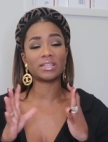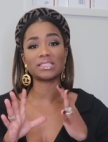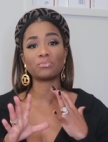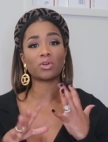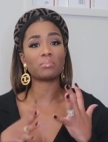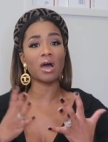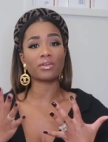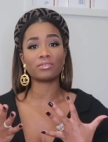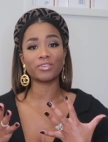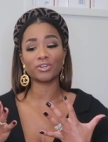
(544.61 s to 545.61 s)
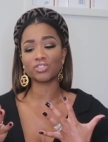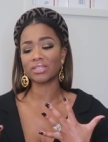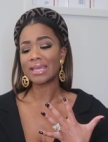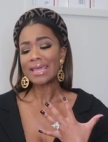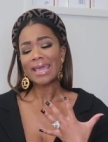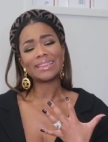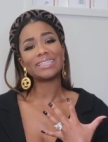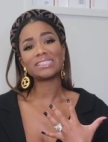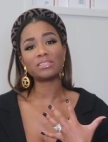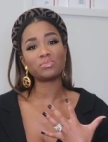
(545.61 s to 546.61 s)
but it's a more modern version, and
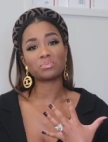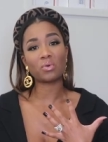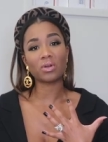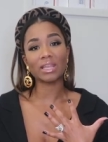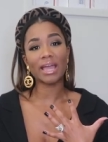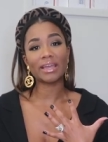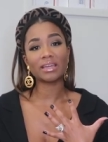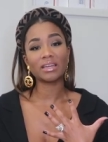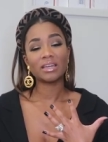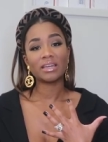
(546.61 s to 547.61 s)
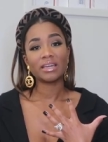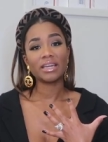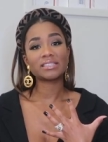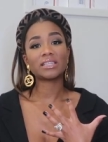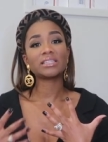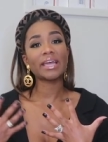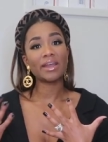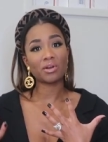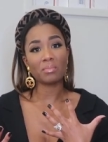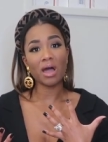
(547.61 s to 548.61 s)
this seems more like it's a
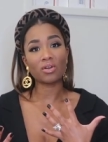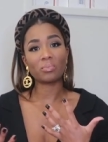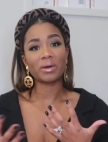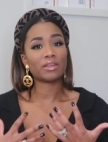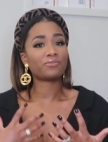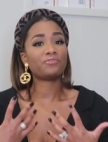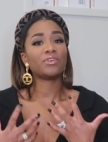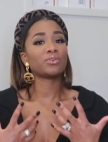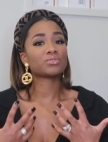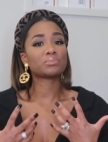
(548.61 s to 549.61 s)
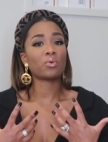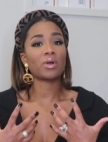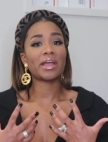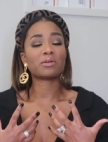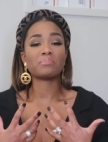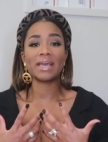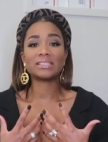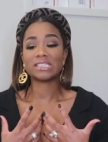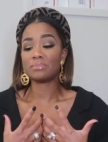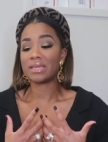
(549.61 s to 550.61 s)
later model, but it feels more
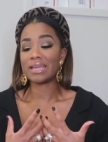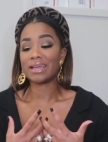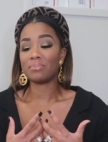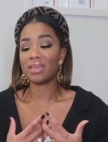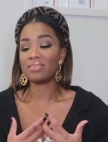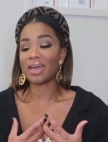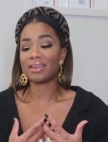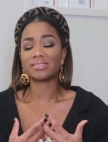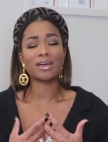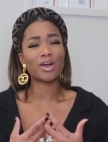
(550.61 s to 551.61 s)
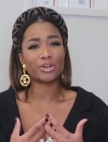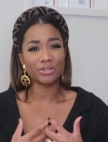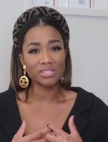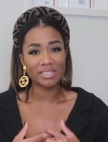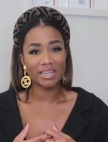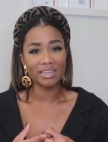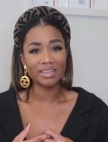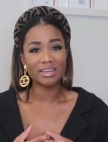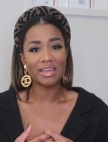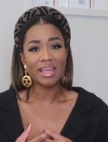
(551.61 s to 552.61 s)
Hermes to me in that it's
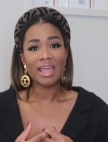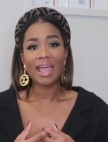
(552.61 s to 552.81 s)
understated,